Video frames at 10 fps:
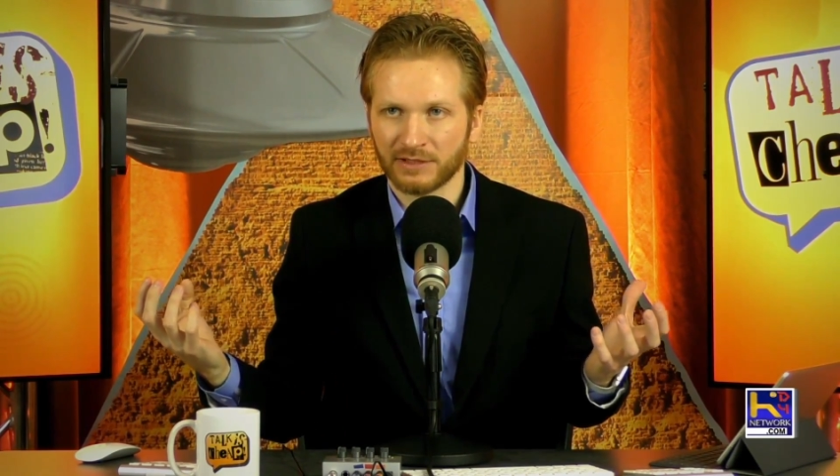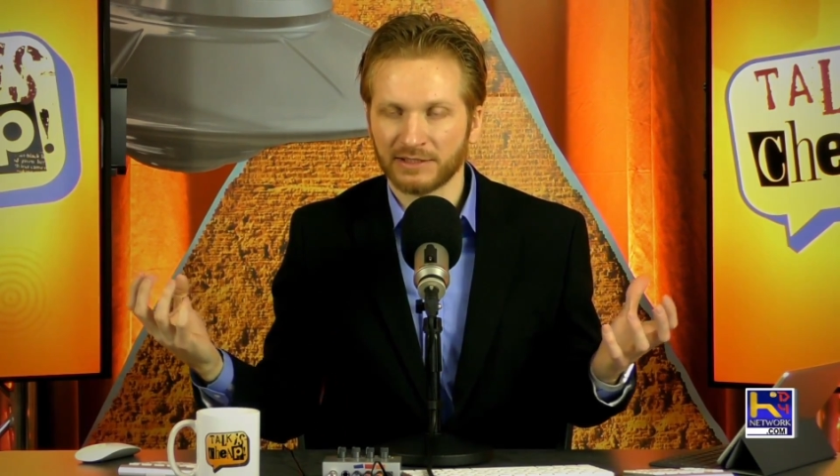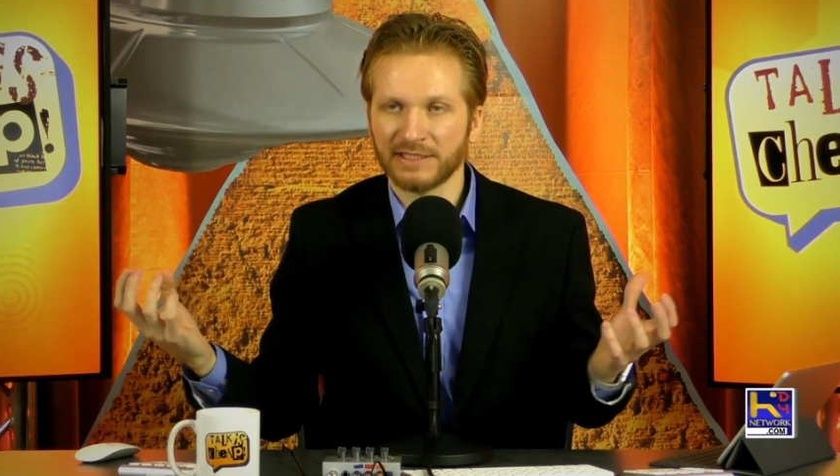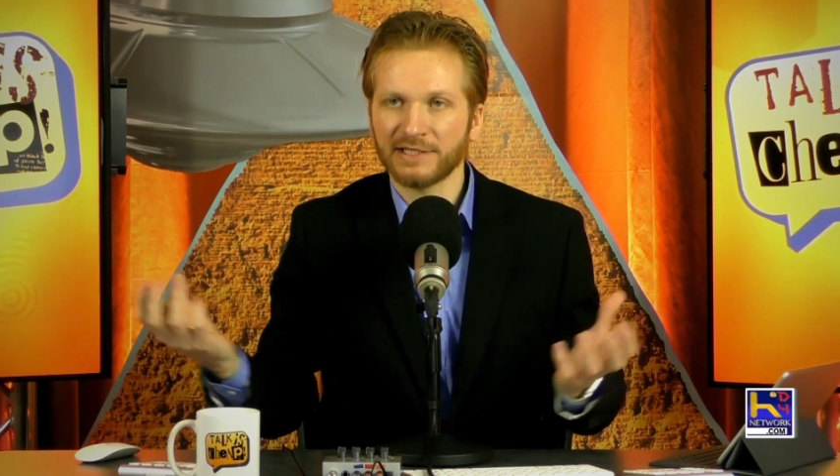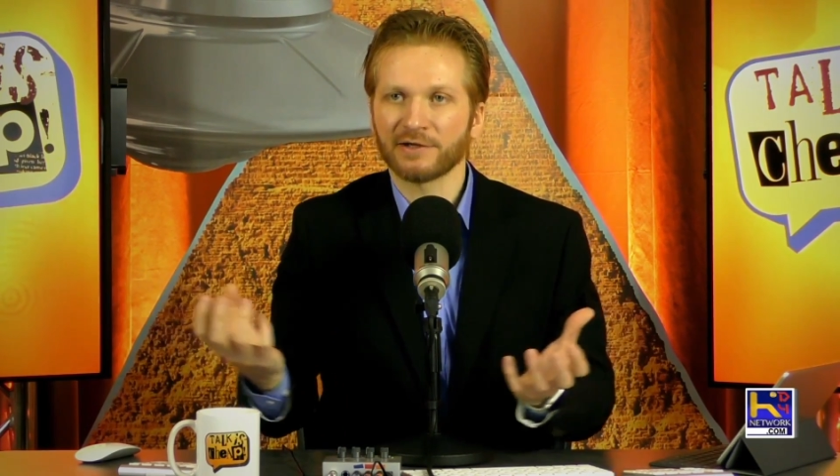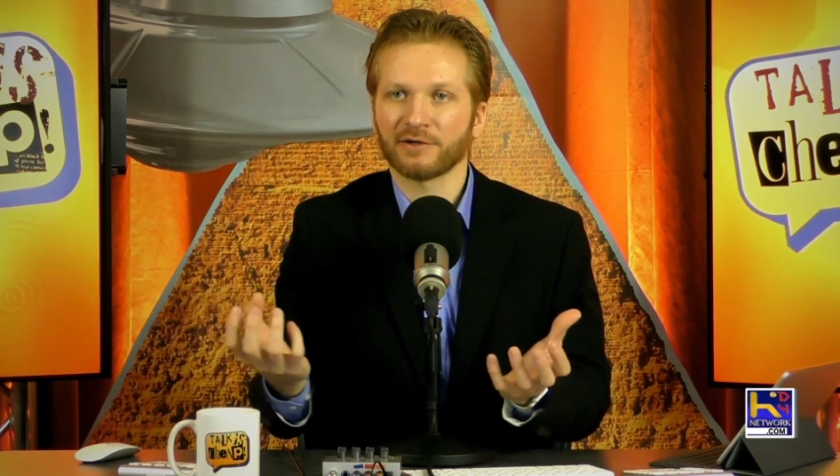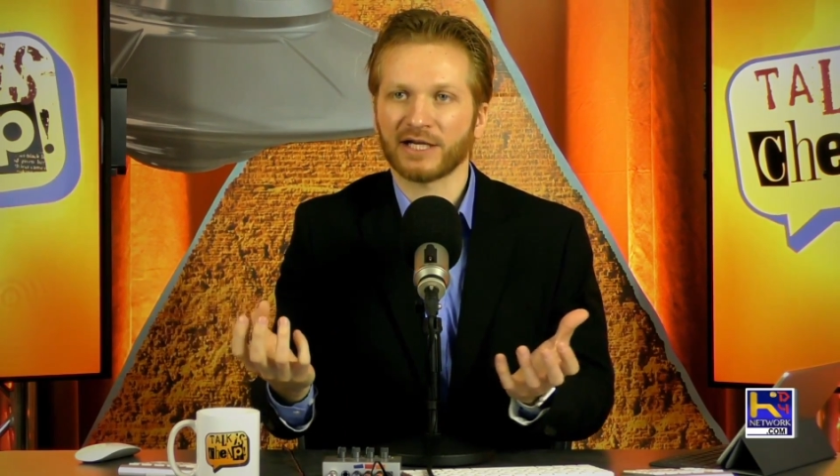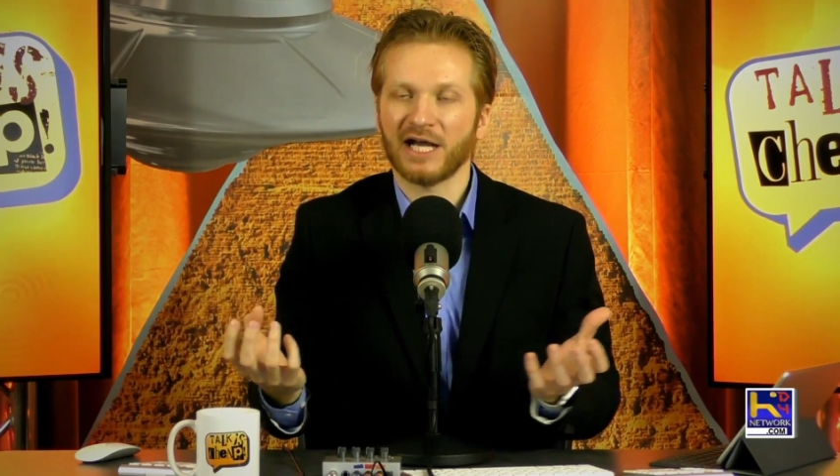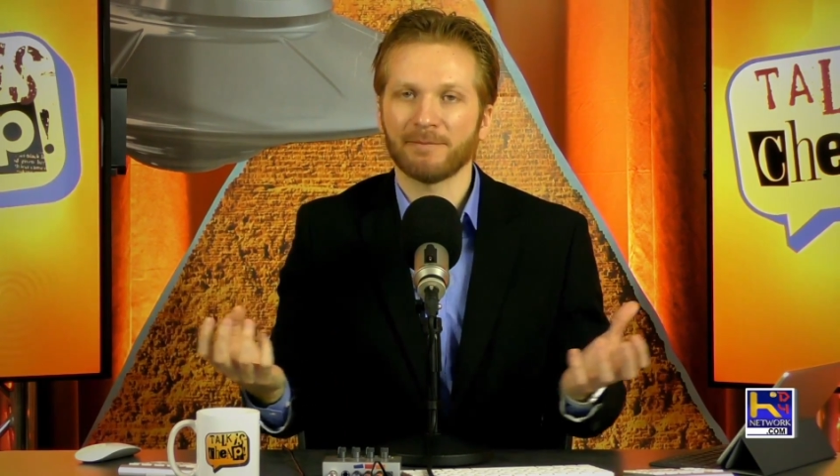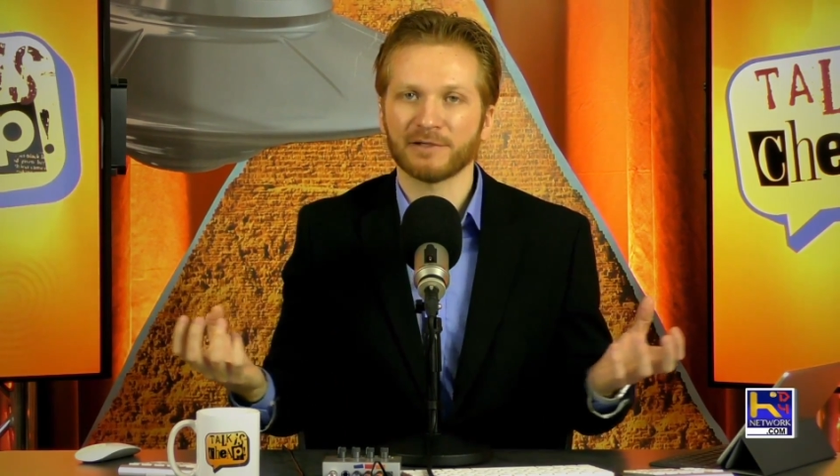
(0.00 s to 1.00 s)
clear
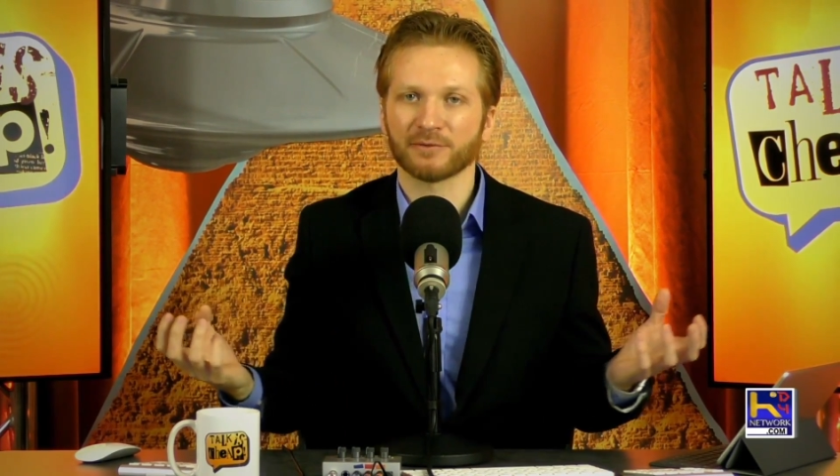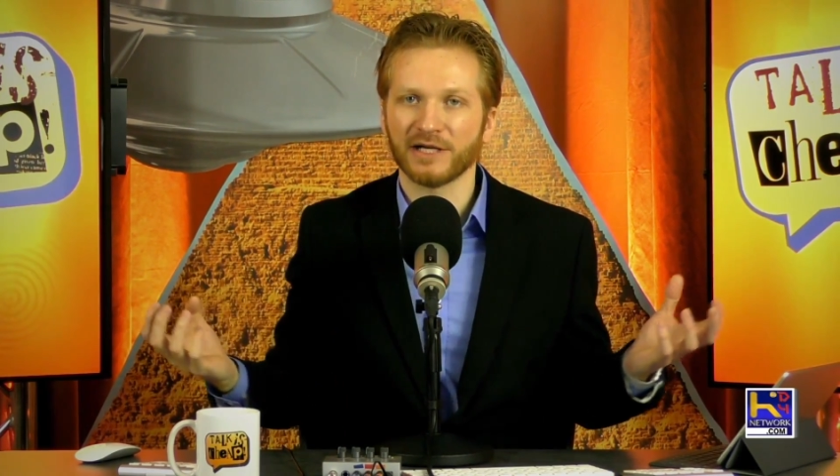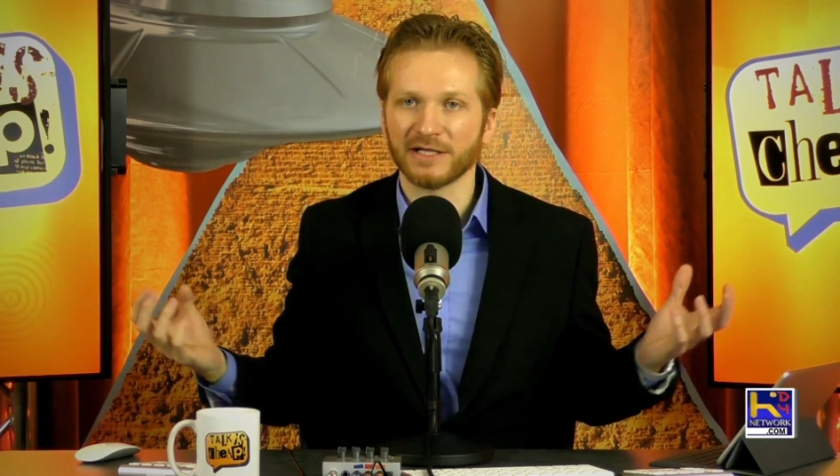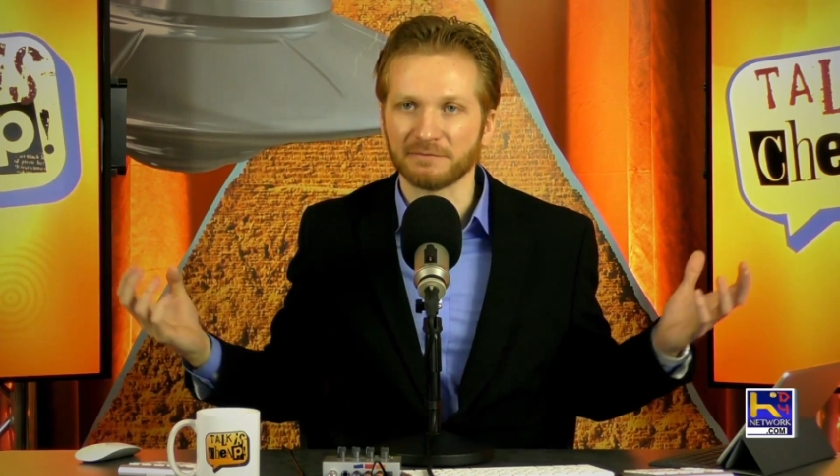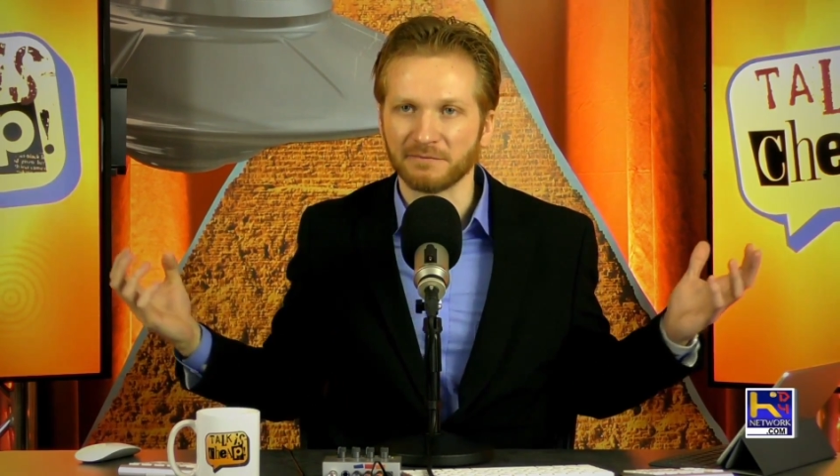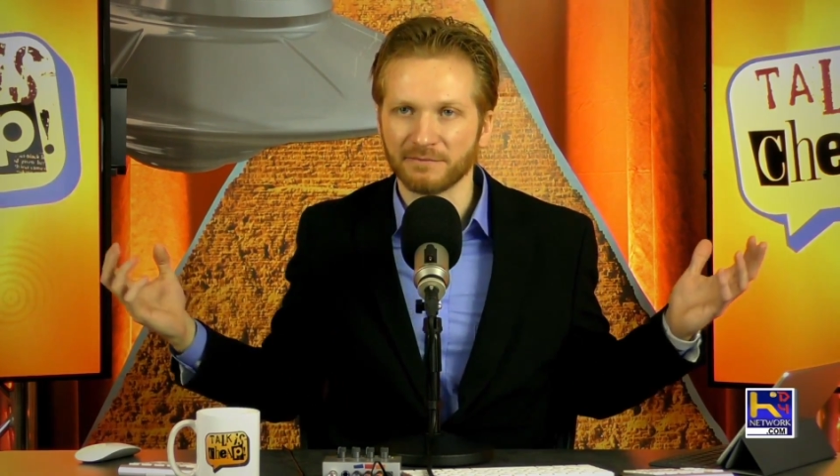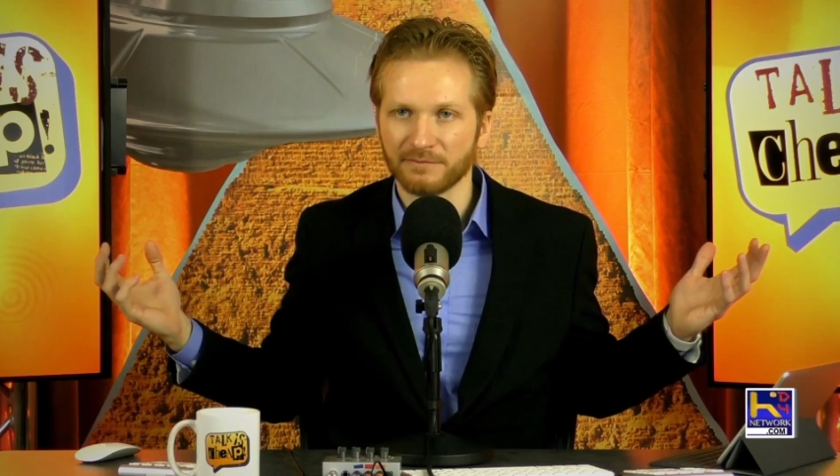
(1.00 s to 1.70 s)
copyright